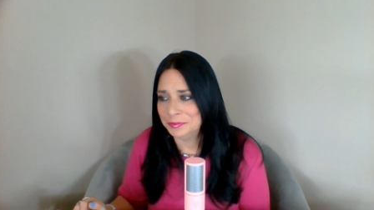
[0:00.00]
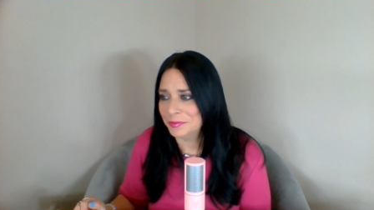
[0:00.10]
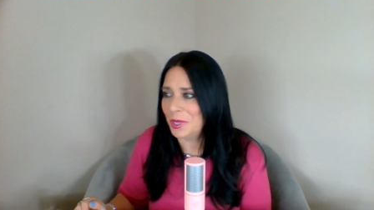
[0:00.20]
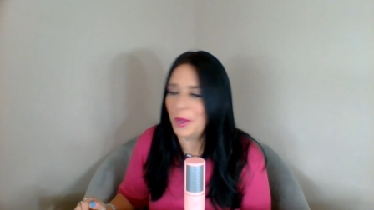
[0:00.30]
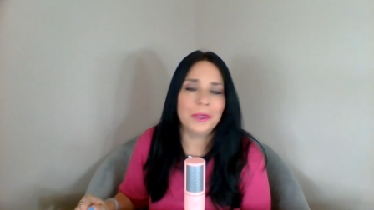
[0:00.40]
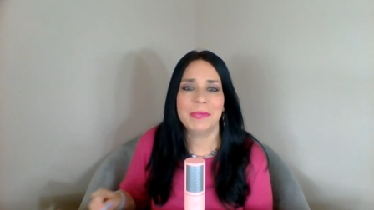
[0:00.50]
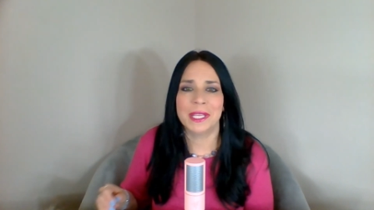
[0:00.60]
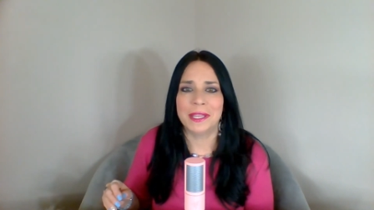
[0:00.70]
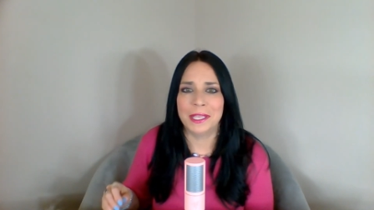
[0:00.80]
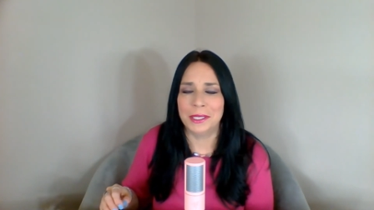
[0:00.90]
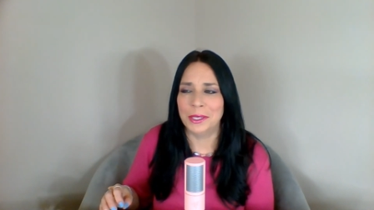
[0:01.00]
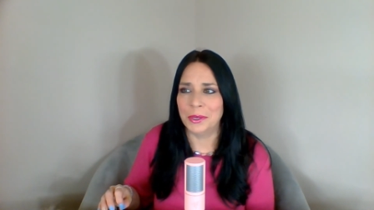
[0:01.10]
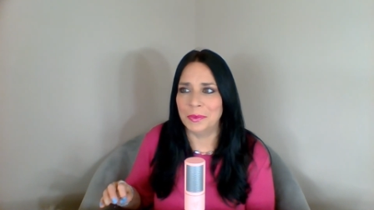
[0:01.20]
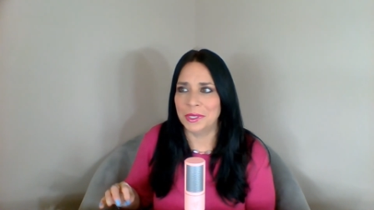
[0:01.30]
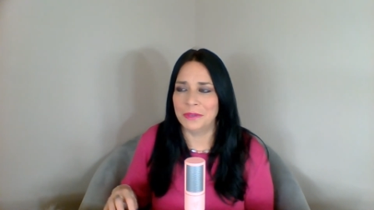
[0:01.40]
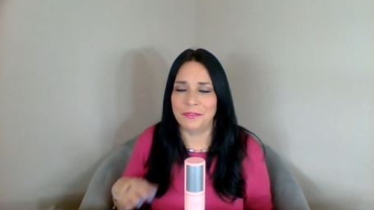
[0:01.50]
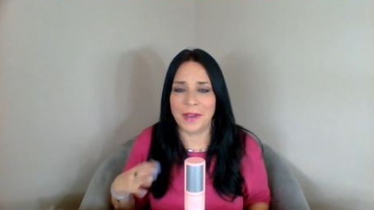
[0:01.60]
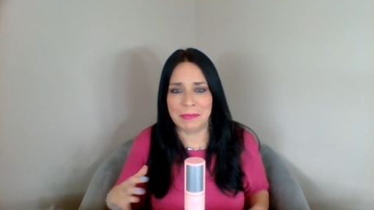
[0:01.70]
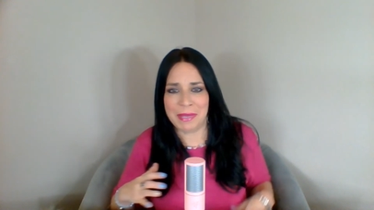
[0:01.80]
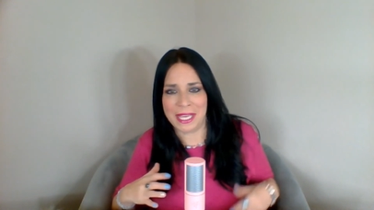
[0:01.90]
told me that, when you
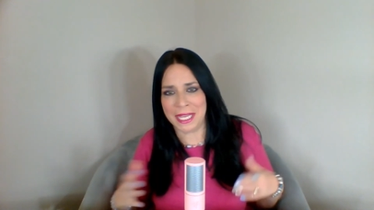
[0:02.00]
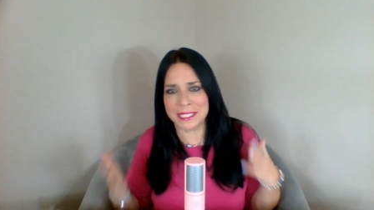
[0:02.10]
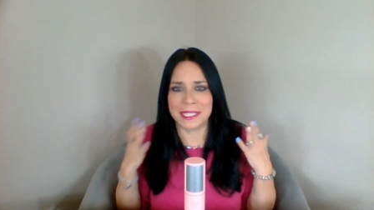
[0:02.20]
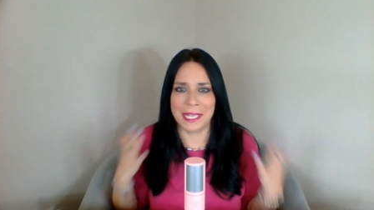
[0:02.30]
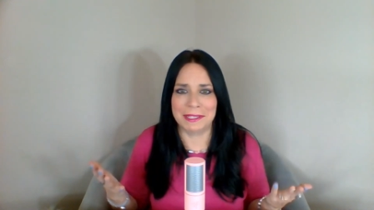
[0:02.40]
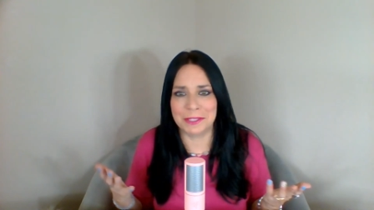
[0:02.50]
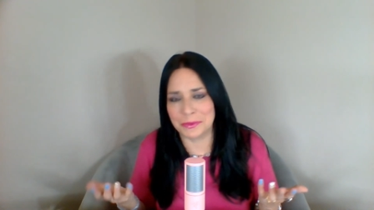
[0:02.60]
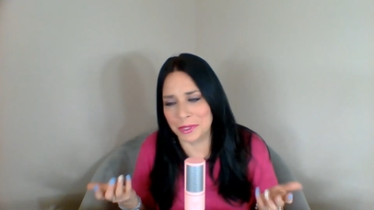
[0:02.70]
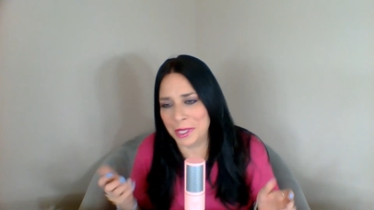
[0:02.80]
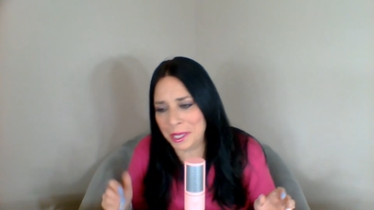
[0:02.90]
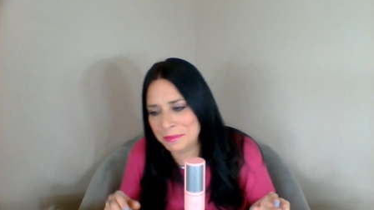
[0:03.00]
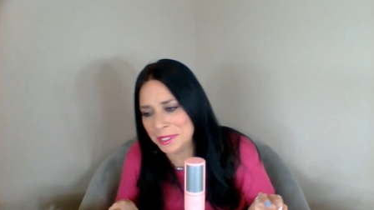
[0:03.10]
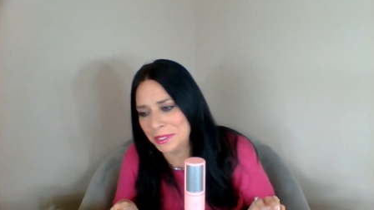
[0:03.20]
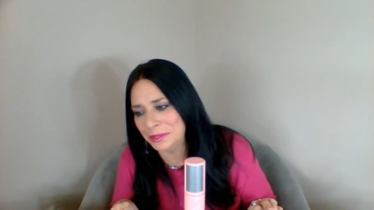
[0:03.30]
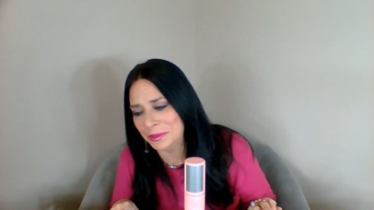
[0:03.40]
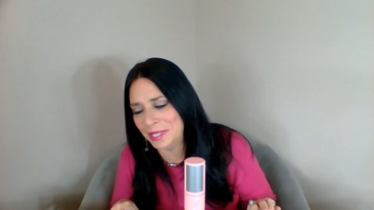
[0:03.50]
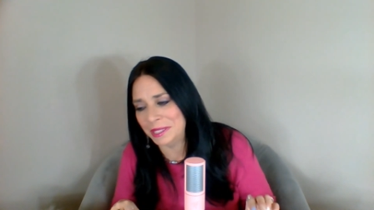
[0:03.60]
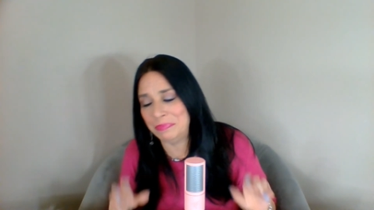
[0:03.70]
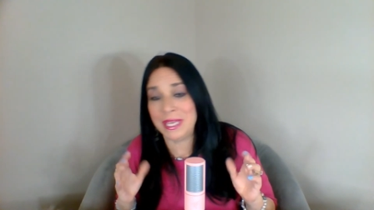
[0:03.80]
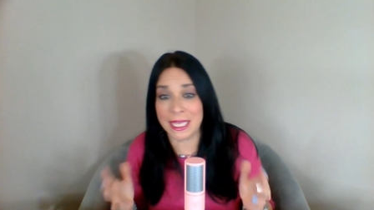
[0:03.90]
find peace, the answers will come to you. And the
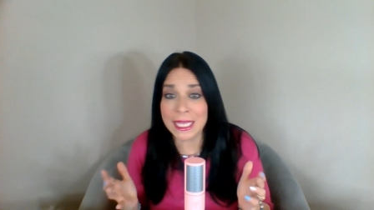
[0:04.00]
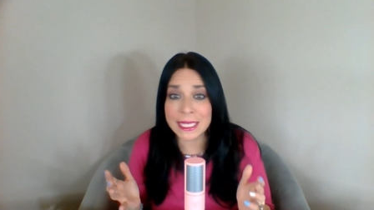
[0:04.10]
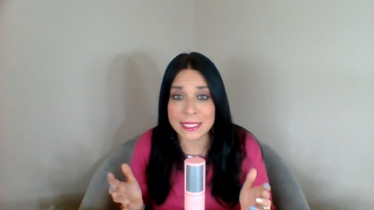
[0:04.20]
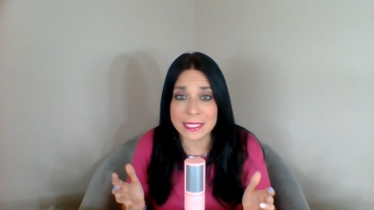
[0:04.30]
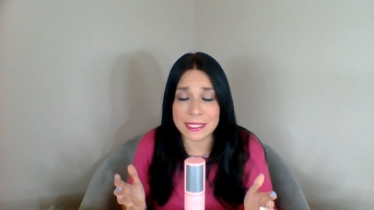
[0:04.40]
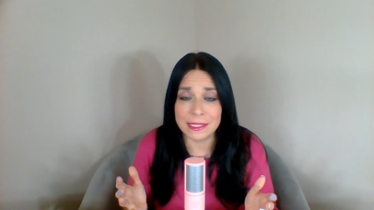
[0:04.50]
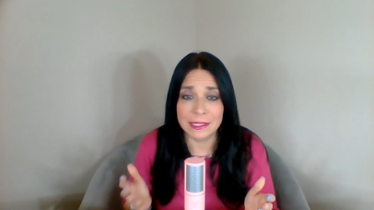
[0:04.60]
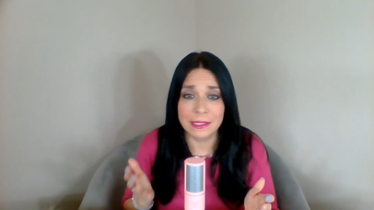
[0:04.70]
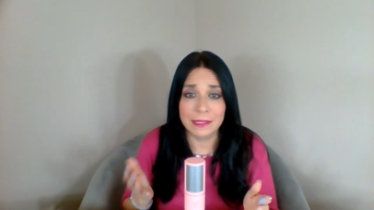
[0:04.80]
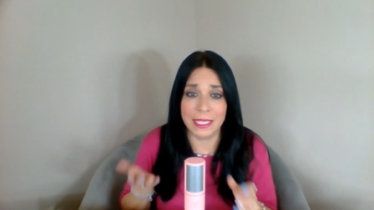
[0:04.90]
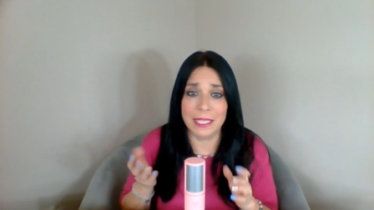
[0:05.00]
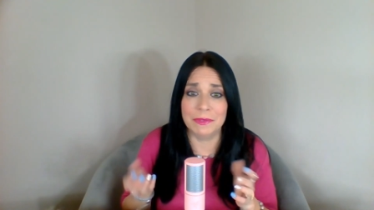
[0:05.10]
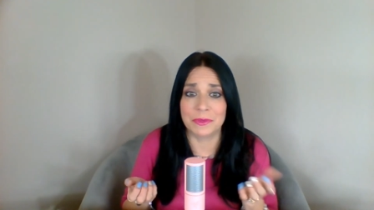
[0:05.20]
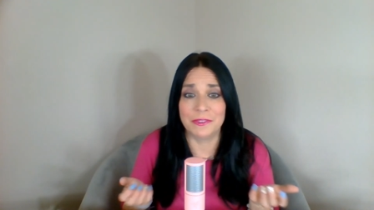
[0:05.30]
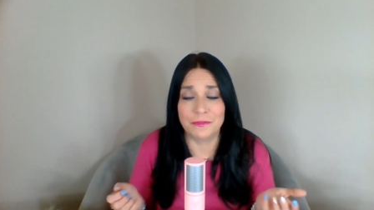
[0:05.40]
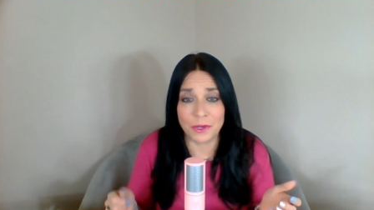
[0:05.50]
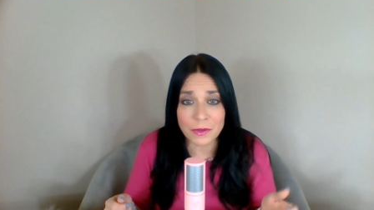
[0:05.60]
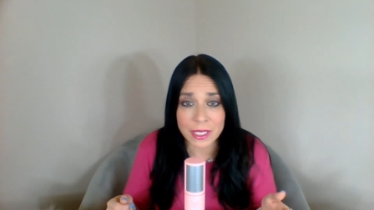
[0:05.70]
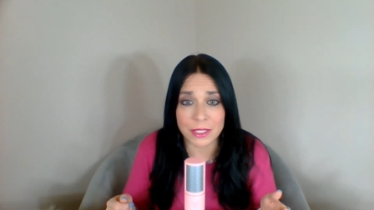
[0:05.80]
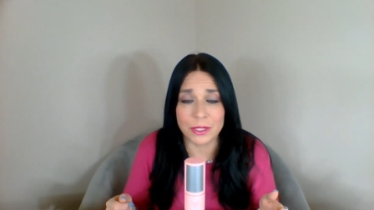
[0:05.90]
peace that he was
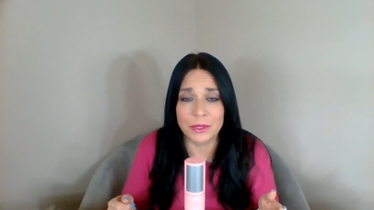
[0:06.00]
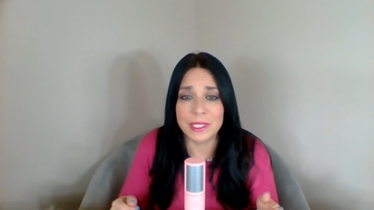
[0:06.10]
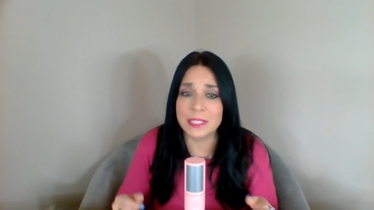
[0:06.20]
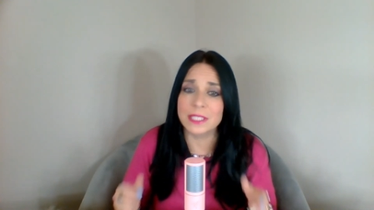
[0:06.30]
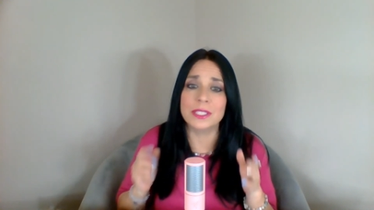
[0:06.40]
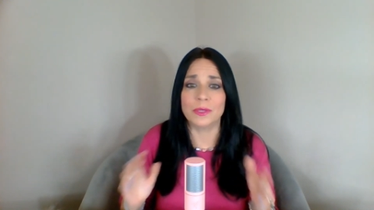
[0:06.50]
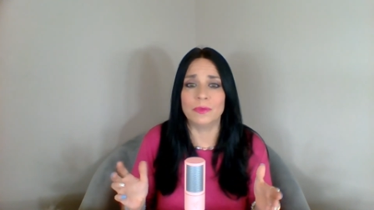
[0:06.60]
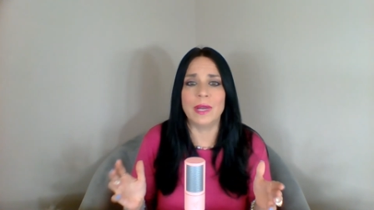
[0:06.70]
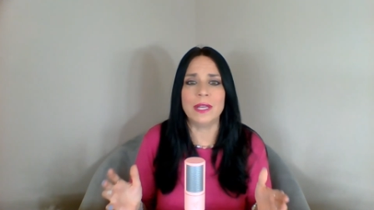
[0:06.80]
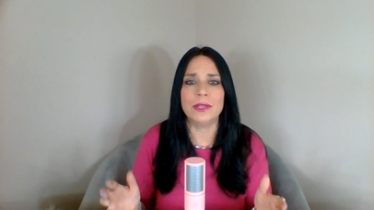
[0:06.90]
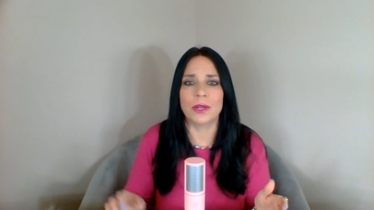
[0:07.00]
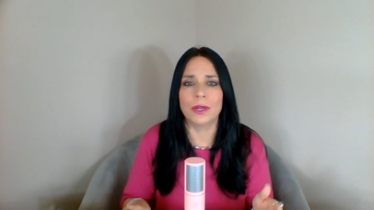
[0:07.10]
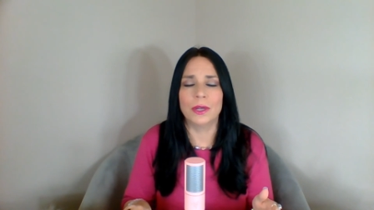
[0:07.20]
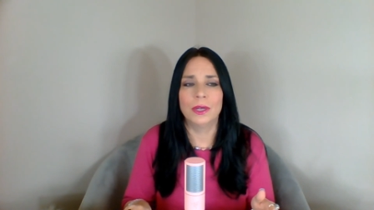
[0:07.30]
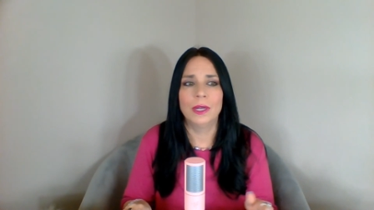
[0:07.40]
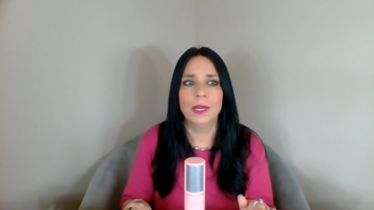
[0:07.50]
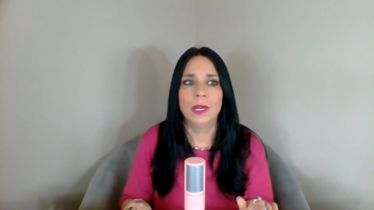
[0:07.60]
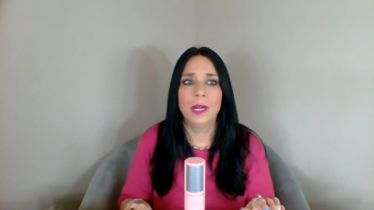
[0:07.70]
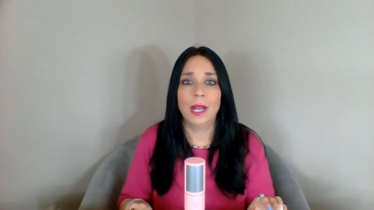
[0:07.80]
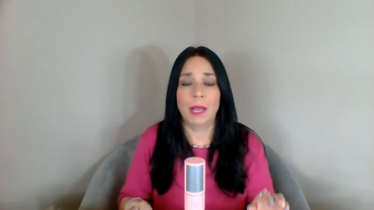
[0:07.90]
referring to is the surrender.
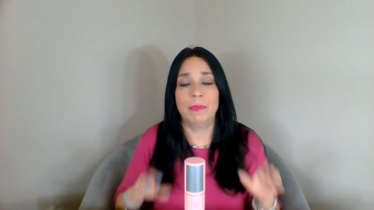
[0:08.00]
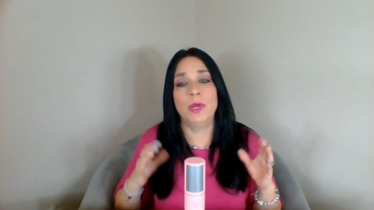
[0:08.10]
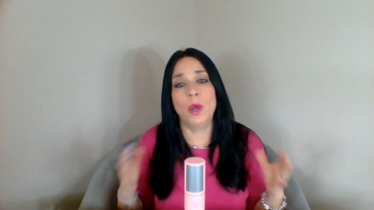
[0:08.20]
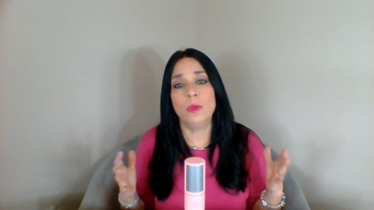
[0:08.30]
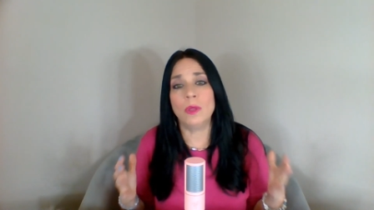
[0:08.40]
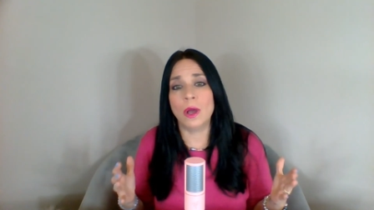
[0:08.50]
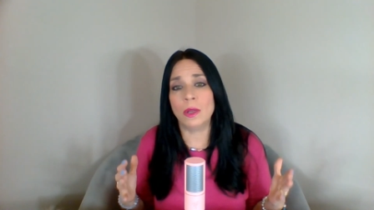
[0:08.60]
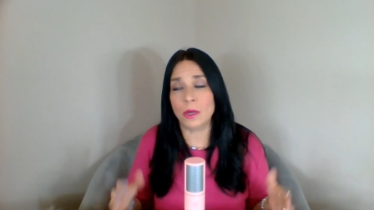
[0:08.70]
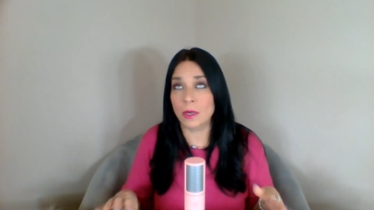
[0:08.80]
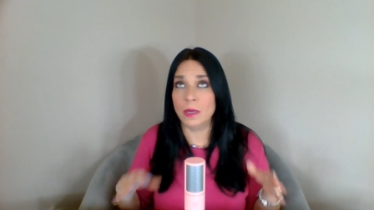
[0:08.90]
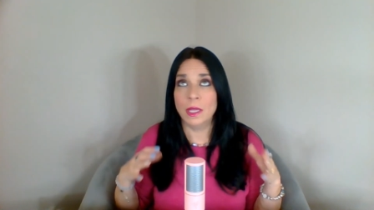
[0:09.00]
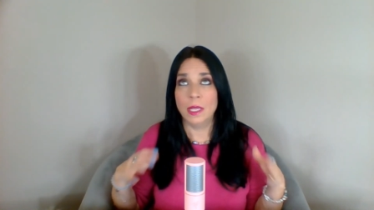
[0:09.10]
I'm no longer